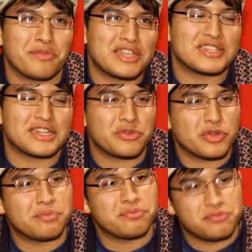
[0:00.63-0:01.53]
because I
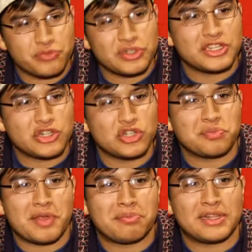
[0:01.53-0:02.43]
grew up really close
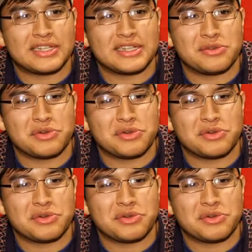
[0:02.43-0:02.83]
by Plaza,